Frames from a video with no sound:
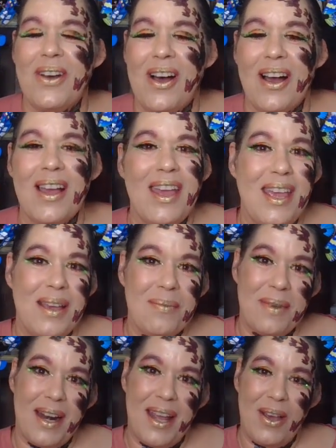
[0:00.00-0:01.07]
but I hope
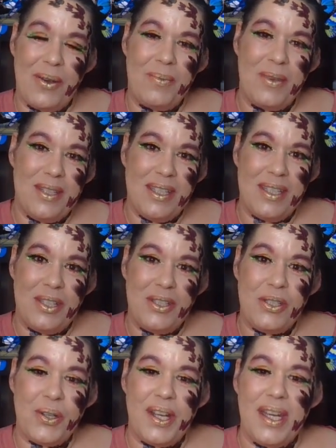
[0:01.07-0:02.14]
you did enjoy it.
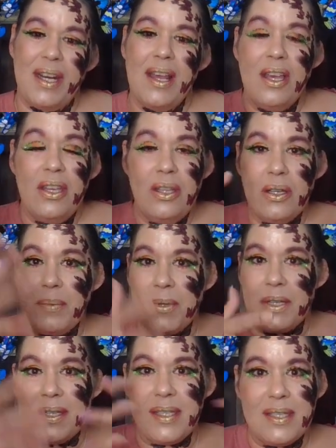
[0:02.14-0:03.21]
You could put a
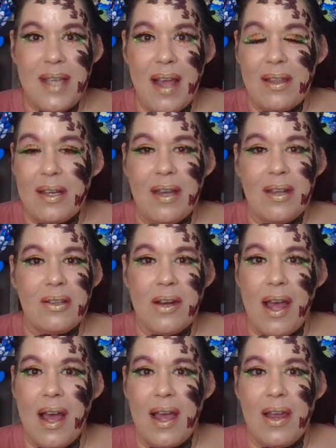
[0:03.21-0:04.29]
solid color eye on,
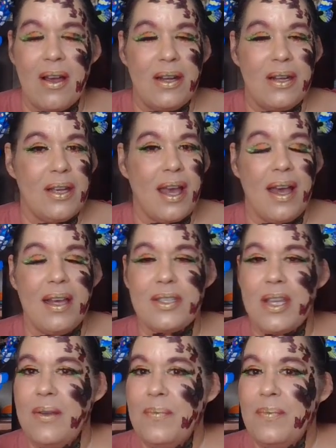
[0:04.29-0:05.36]
you guys.
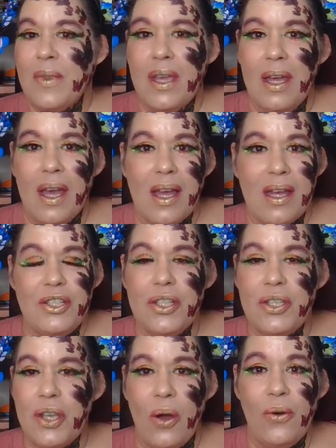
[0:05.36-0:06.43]
Just go for
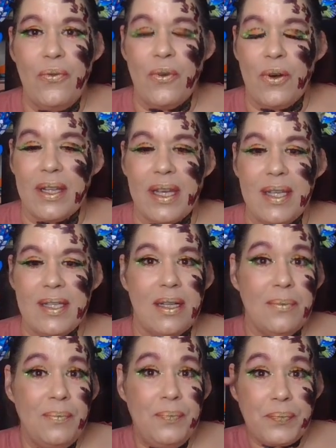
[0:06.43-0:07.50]
it. Like I said,
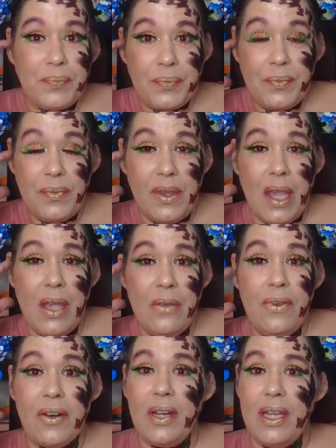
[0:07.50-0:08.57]
very
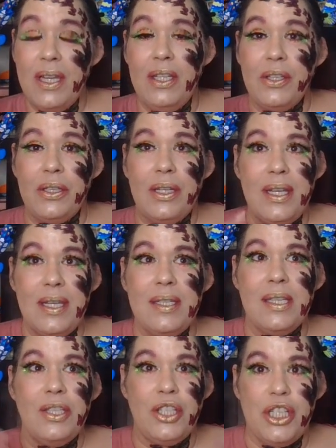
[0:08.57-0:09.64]
easy
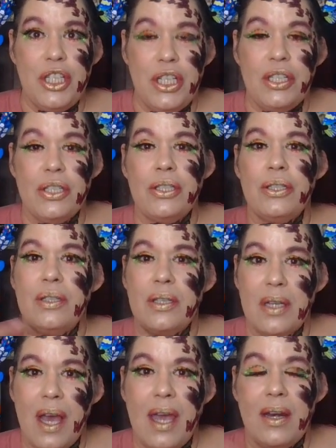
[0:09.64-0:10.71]
cheater kind of
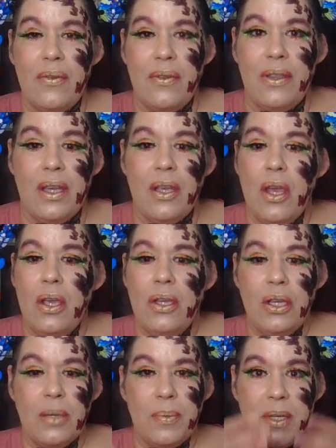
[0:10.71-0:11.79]
thing. You could put a
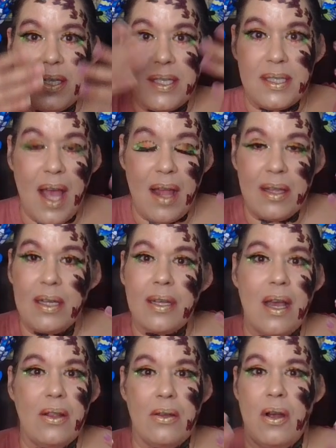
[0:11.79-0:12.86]
solid color on
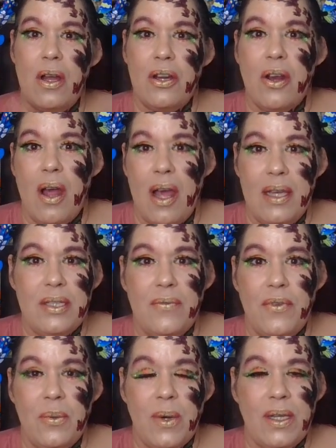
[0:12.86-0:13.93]
your eyes if you want to, a
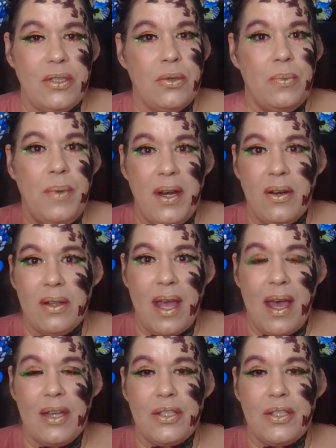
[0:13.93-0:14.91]
pair of lashes.